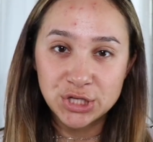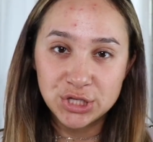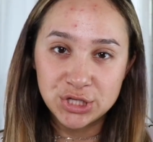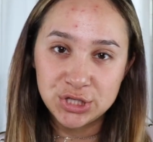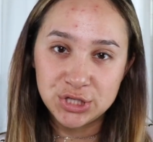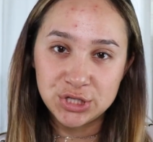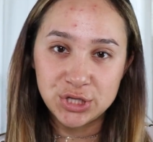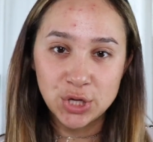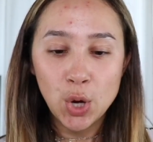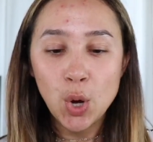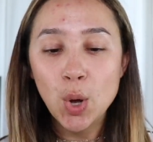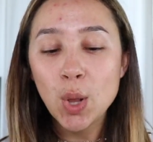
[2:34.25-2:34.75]

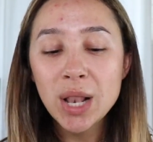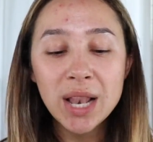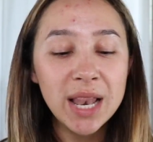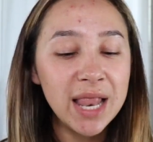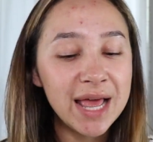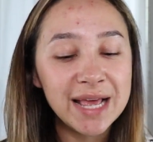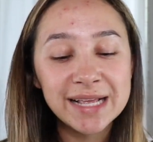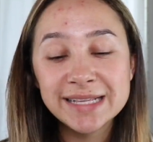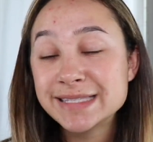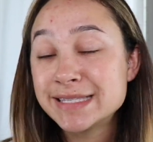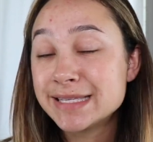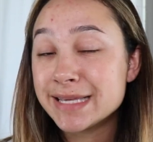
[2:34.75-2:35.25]
So
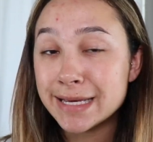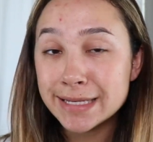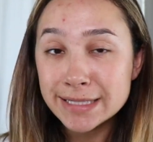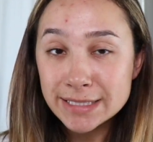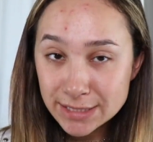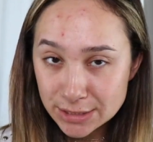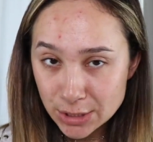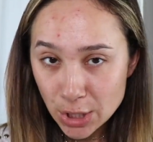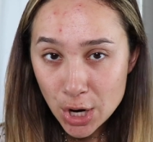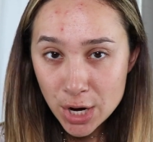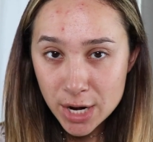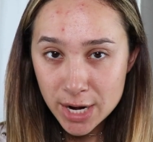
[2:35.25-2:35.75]
let's get
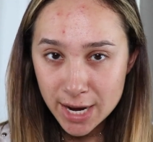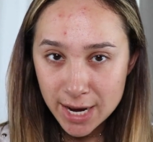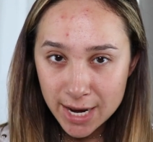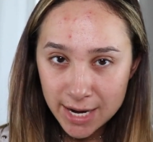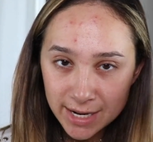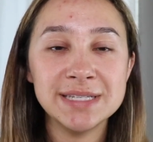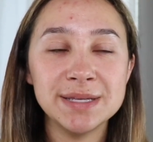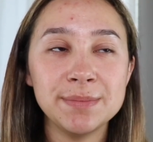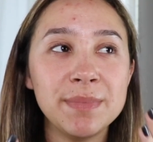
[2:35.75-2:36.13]
started.